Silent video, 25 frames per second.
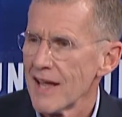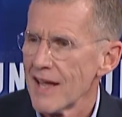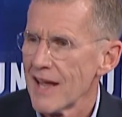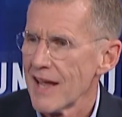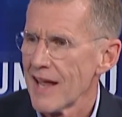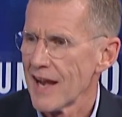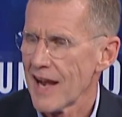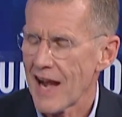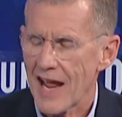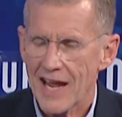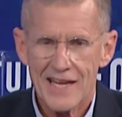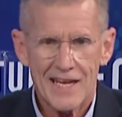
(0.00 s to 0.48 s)

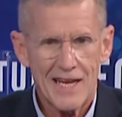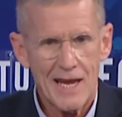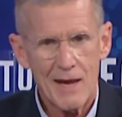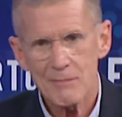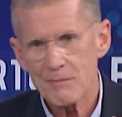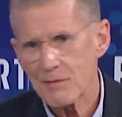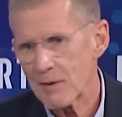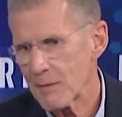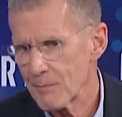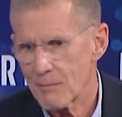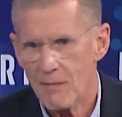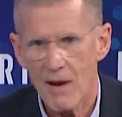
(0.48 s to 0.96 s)
And I
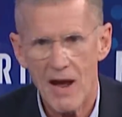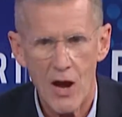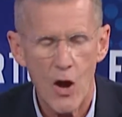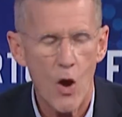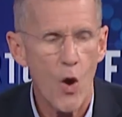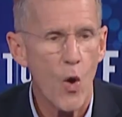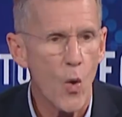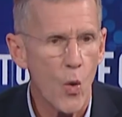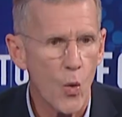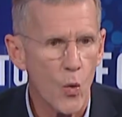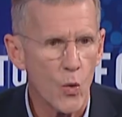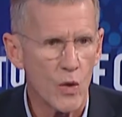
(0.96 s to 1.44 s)
kept it my
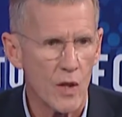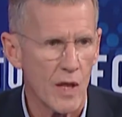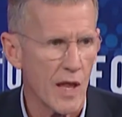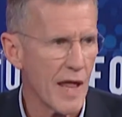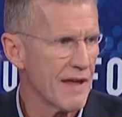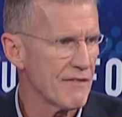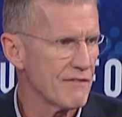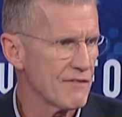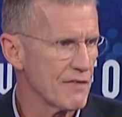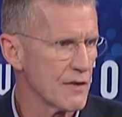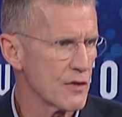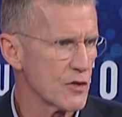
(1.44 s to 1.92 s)
whole
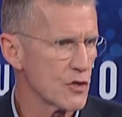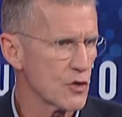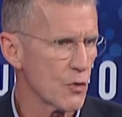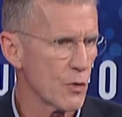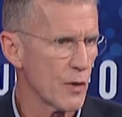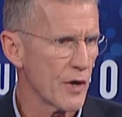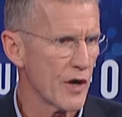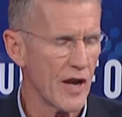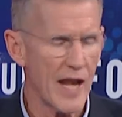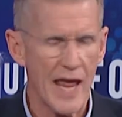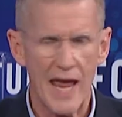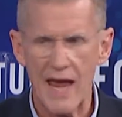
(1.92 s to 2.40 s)
life and
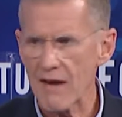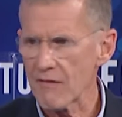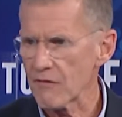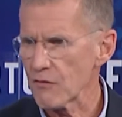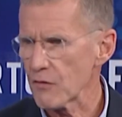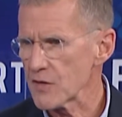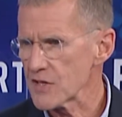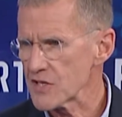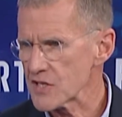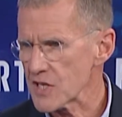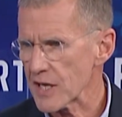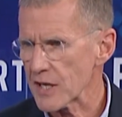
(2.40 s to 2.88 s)
career. At
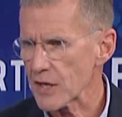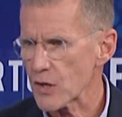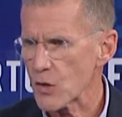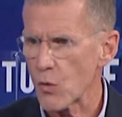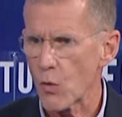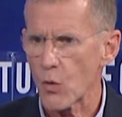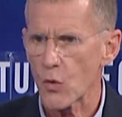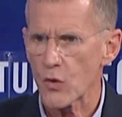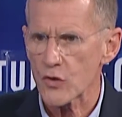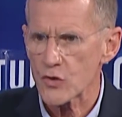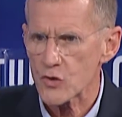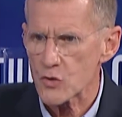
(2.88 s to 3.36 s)
every set of
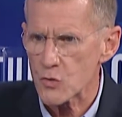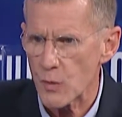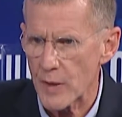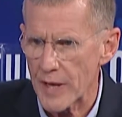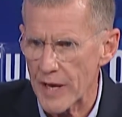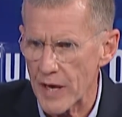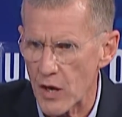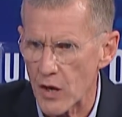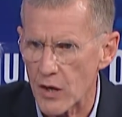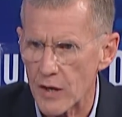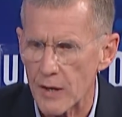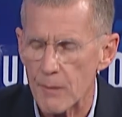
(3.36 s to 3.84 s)
quarters, we
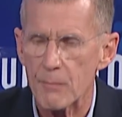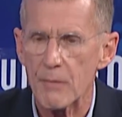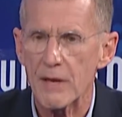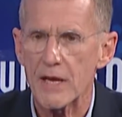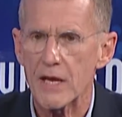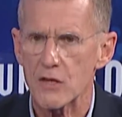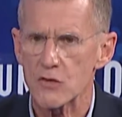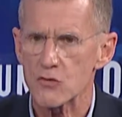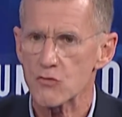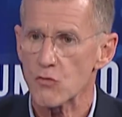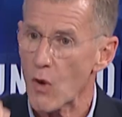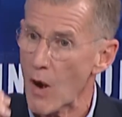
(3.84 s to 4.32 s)
hung it
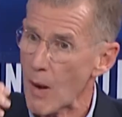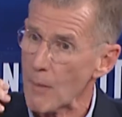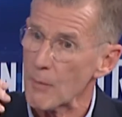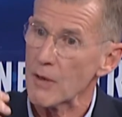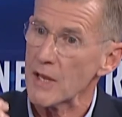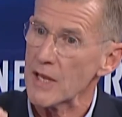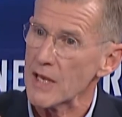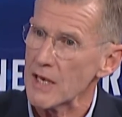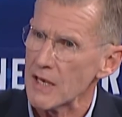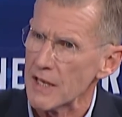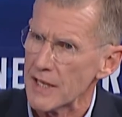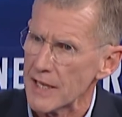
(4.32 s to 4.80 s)
because Robert
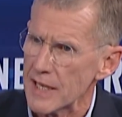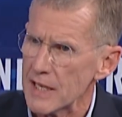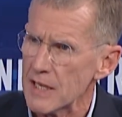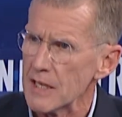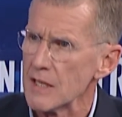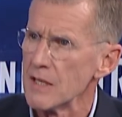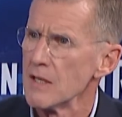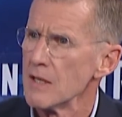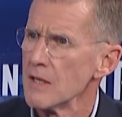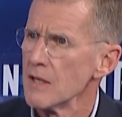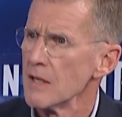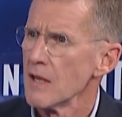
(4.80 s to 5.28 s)
E. Lee,
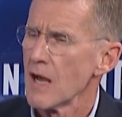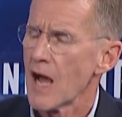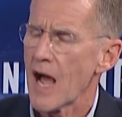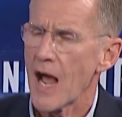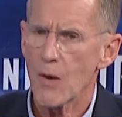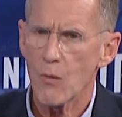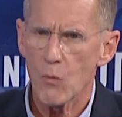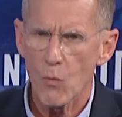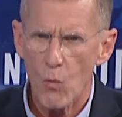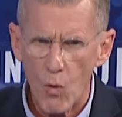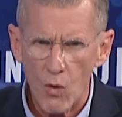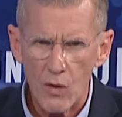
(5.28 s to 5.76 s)

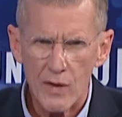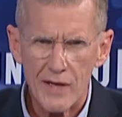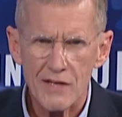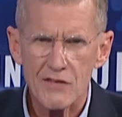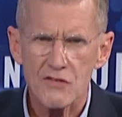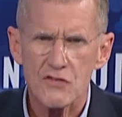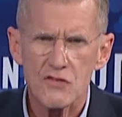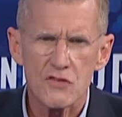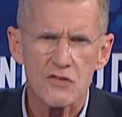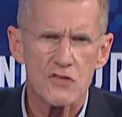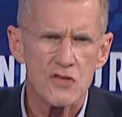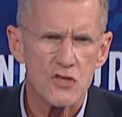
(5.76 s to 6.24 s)
I wanted
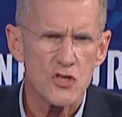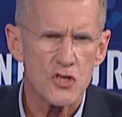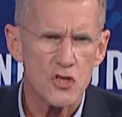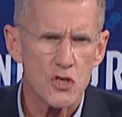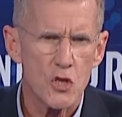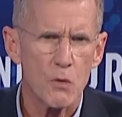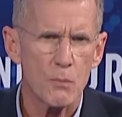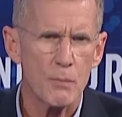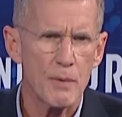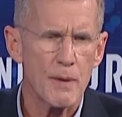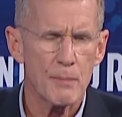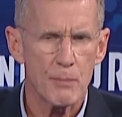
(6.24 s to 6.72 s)
to
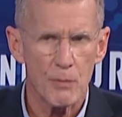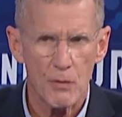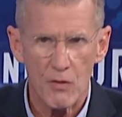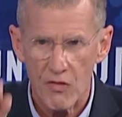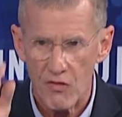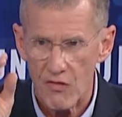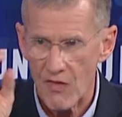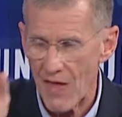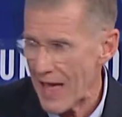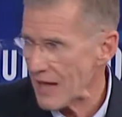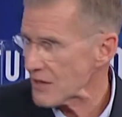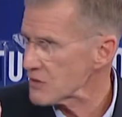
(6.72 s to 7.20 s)
show people
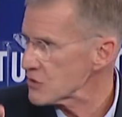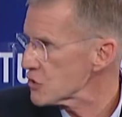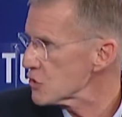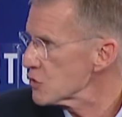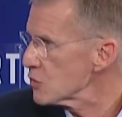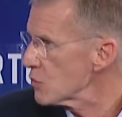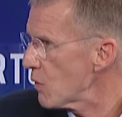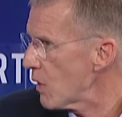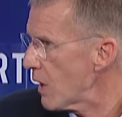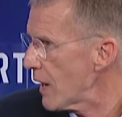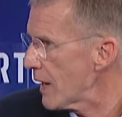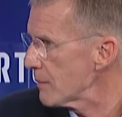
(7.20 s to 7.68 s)
that's
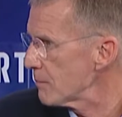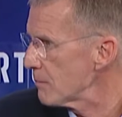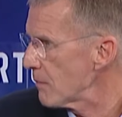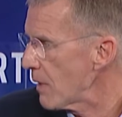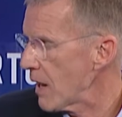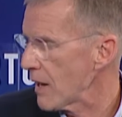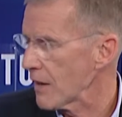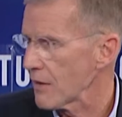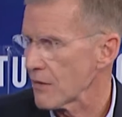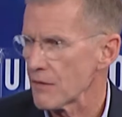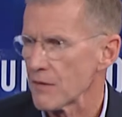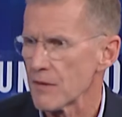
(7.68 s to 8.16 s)
who I
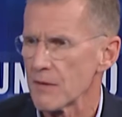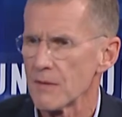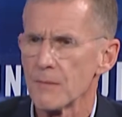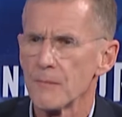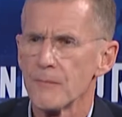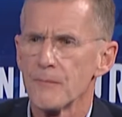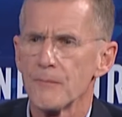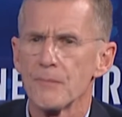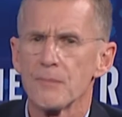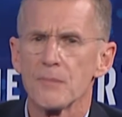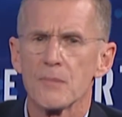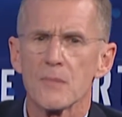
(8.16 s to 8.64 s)
admired.
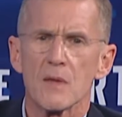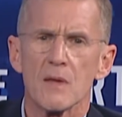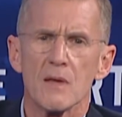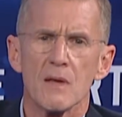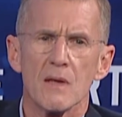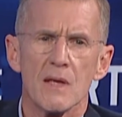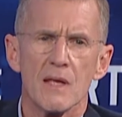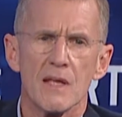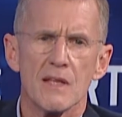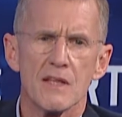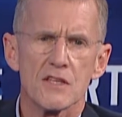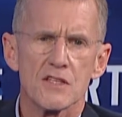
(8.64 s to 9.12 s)

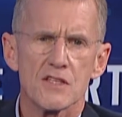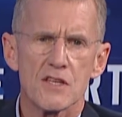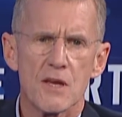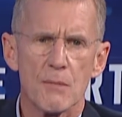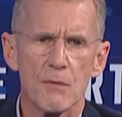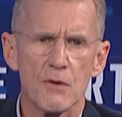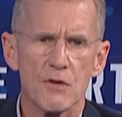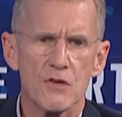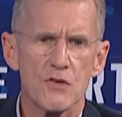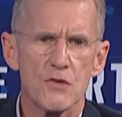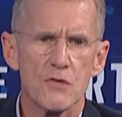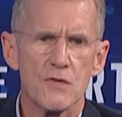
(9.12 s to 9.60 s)
In the
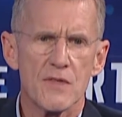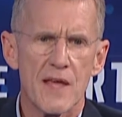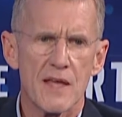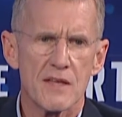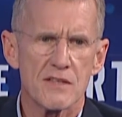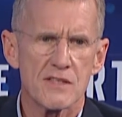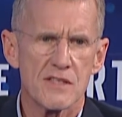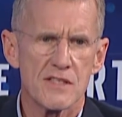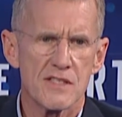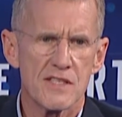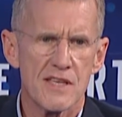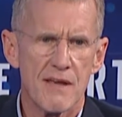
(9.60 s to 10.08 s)
summer of
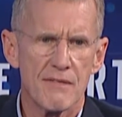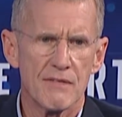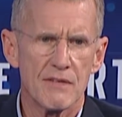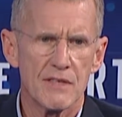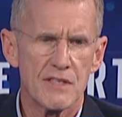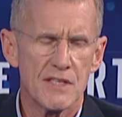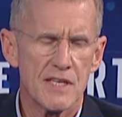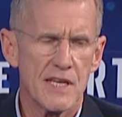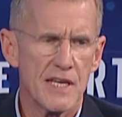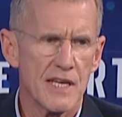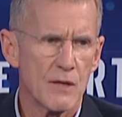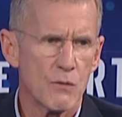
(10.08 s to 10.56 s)

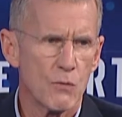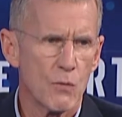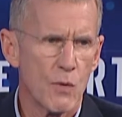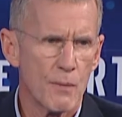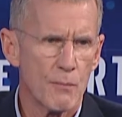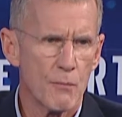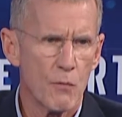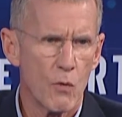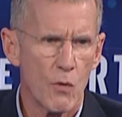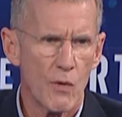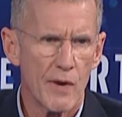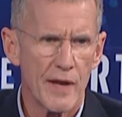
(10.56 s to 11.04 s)
2017,
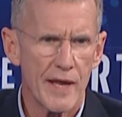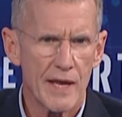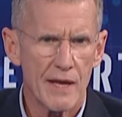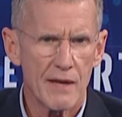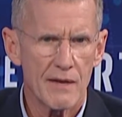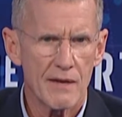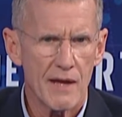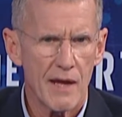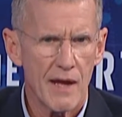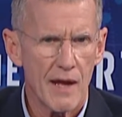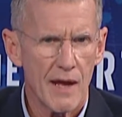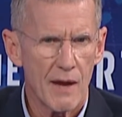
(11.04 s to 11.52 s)
one
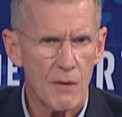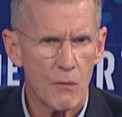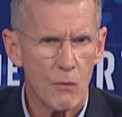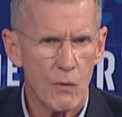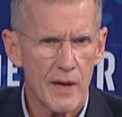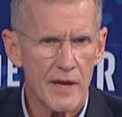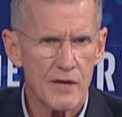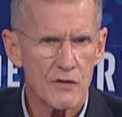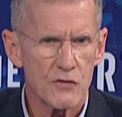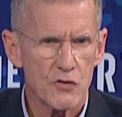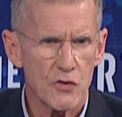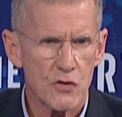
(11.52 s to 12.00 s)
morning, I
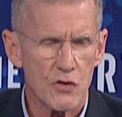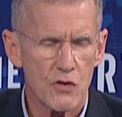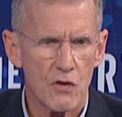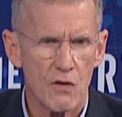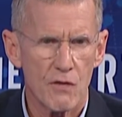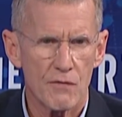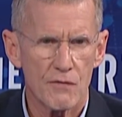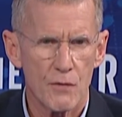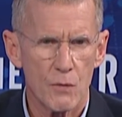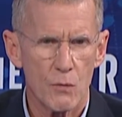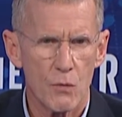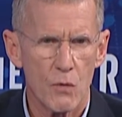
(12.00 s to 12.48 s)
went, took it
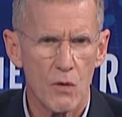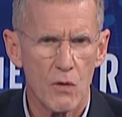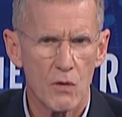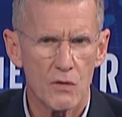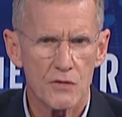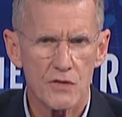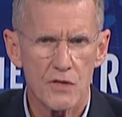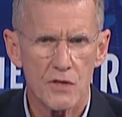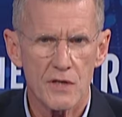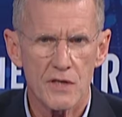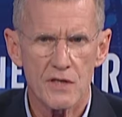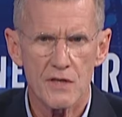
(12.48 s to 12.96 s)
off the wall,
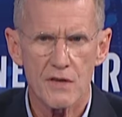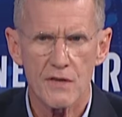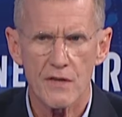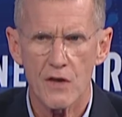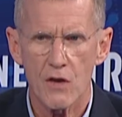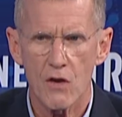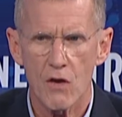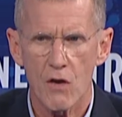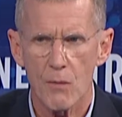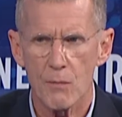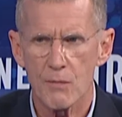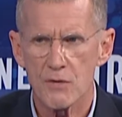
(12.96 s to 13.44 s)
took it to the
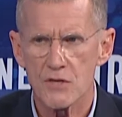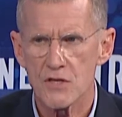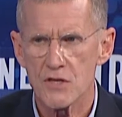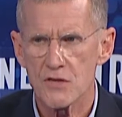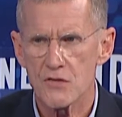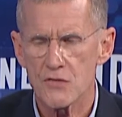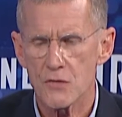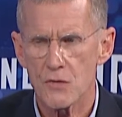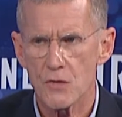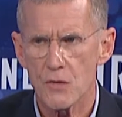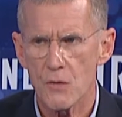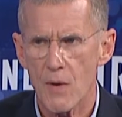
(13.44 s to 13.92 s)
garbage, and
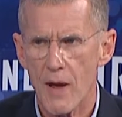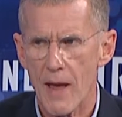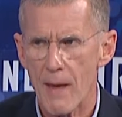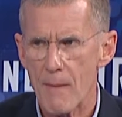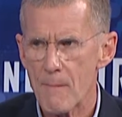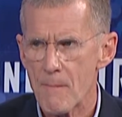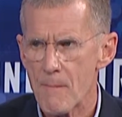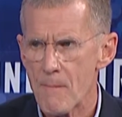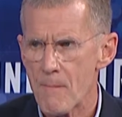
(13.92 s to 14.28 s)
threw it away.